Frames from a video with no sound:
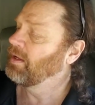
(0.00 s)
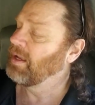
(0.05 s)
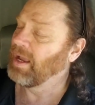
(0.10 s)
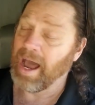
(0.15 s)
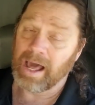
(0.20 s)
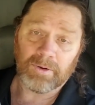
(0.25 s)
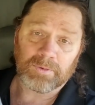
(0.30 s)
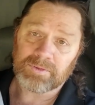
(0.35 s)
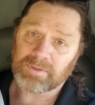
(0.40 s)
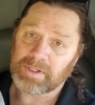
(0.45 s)

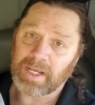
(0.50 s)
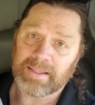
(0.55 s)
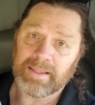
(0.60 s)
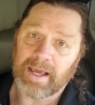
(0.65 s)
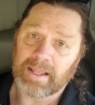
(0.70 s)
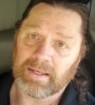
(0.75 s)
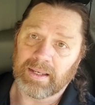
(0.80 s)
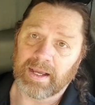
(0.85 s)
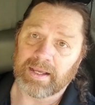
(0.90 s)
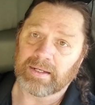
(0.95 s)
I don't say
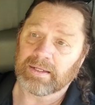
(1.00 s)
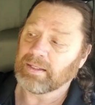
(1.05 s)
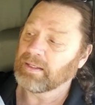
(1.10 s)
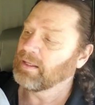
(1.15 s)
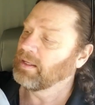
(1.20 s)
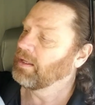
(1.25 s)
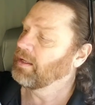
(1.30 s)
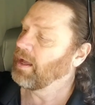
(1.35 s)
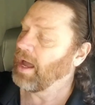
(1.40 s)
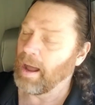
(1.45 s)
that lightly.
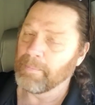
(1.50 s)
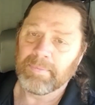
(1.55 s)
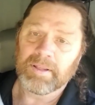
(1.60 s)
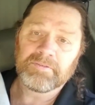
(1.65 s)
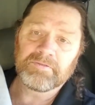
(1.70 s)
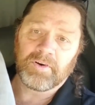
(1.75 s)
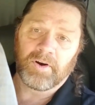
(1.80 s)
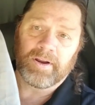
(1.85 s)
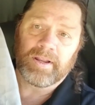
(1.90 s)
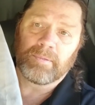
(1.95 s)
I've been
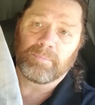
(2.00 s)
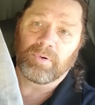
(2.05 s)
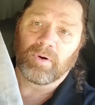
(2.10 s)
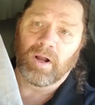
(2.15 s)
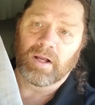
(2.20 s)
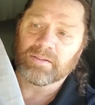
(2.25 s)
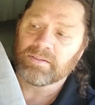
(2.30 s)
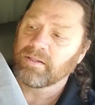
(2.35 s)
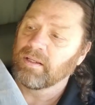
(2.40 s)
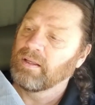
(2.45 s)
very
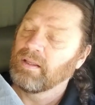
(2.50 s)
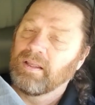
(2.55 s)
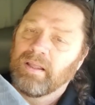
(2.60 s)
impressed.